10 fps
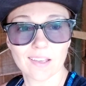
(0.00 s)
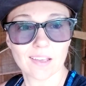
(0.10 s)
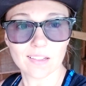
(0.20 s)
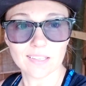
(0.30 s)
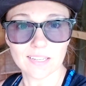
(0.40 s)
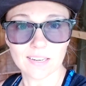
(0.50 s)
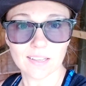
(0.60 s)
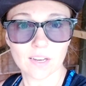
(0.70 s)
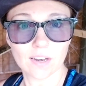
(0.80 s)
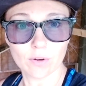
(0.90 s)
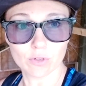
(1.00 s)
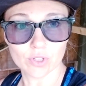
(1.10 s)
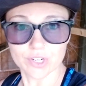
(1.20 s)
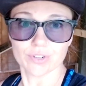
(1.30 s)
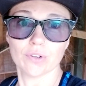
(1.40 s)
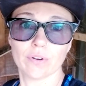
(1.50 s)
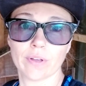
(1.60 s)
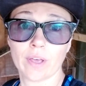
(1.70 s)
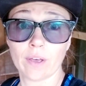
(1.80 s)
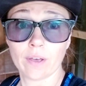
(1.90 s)
clean, nutritional
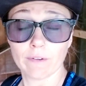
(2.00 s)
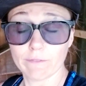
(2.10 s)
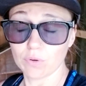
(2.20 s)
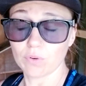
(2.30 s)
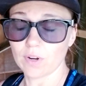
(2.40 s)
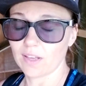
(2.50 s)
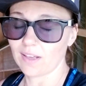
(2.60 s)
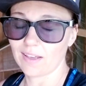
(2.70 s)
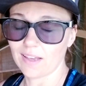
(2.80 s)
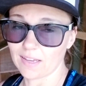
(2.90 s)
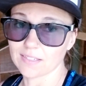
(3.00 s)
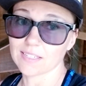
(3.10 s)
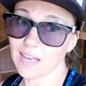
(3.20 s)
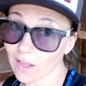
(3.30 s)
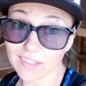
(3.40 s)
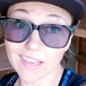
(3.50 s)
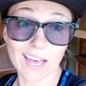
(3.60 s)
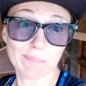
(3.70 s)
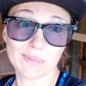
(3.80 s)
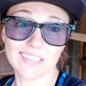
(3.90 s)
food, and healthy,
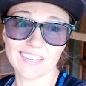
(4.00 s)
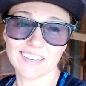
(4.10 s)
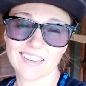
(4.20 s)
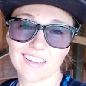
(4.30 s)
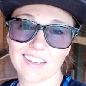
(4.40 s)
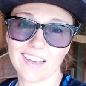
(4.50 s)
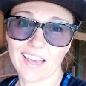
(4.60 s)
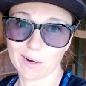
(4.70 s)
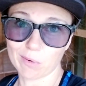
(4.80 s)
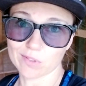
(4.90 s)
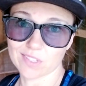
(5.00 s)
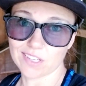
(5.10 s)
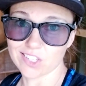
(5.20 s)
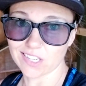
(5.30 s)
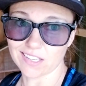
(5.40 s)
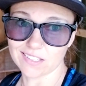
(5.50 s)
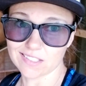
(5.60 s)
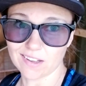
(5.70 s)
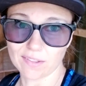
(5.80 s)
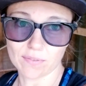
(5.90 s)
happy animals and chickens on
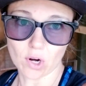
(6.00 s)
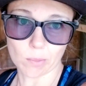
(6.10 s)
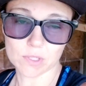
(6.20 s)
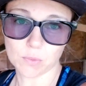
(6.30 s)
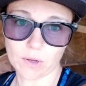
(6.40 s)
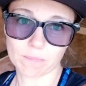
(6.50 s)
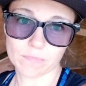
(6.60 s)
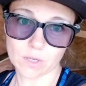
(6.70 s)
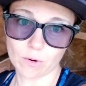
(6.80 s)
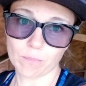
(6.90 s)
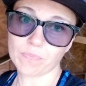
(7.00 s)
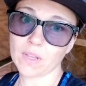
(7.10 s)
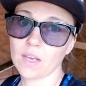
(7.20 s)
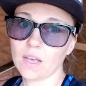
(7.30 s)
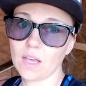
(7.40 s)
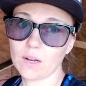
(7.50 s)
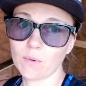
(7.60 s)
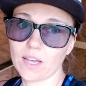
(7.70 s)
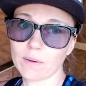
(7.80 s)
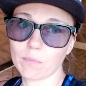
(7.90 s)
the farm as well. So
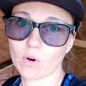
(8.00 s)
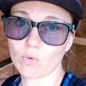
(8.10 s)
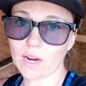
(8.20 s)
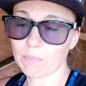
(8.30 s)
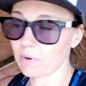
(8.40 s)
anyway, I'm gonna wrap it up